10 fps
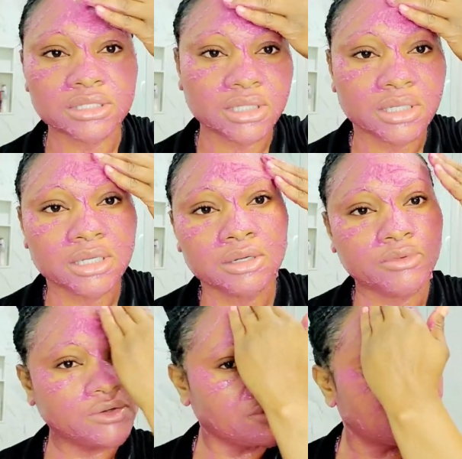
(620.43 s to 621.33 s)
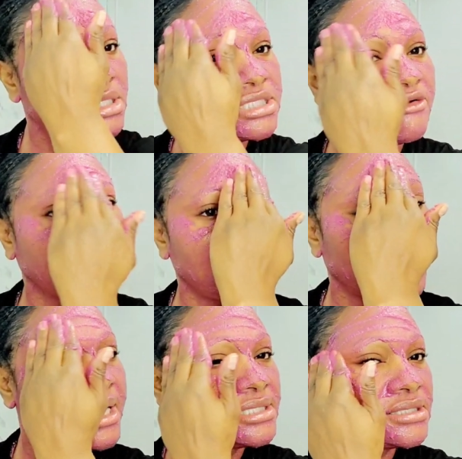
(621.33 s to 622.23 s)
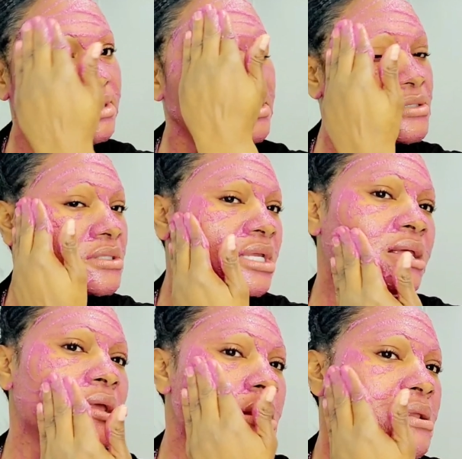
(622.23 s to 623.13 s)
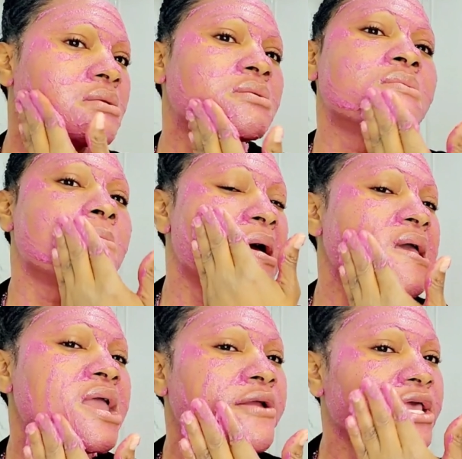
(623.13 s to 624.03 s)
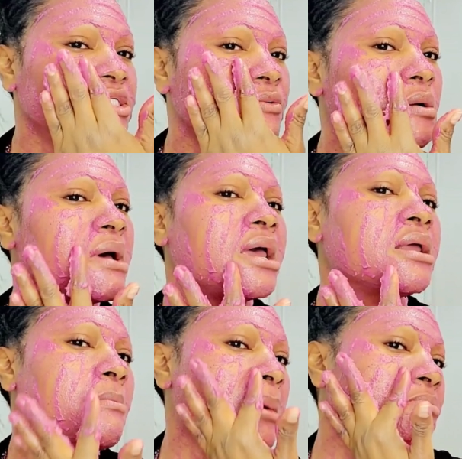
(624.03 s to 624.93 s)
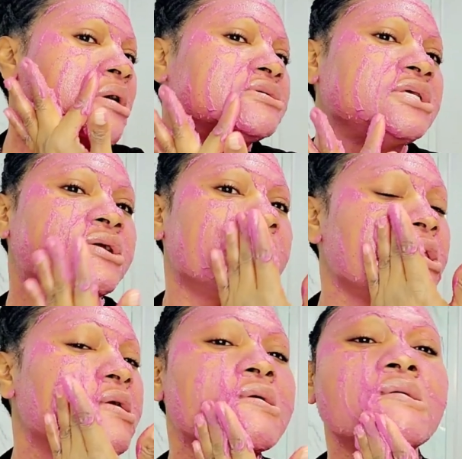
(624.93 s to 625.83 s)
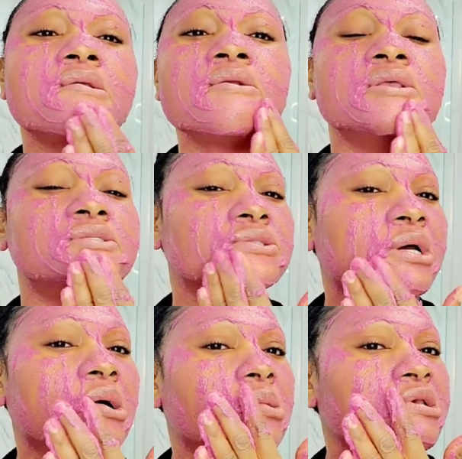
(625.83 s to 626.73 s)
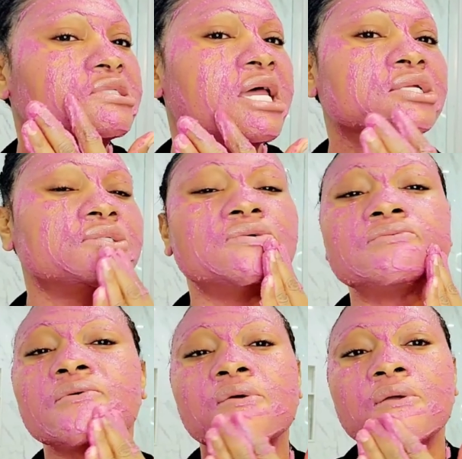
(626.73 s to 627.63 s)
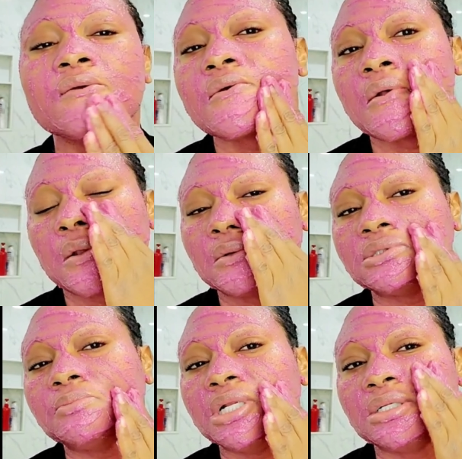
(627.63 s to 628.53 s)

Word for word: with, with wrinkles and fine lines. My area is around my, my mouth right here, and so I always like to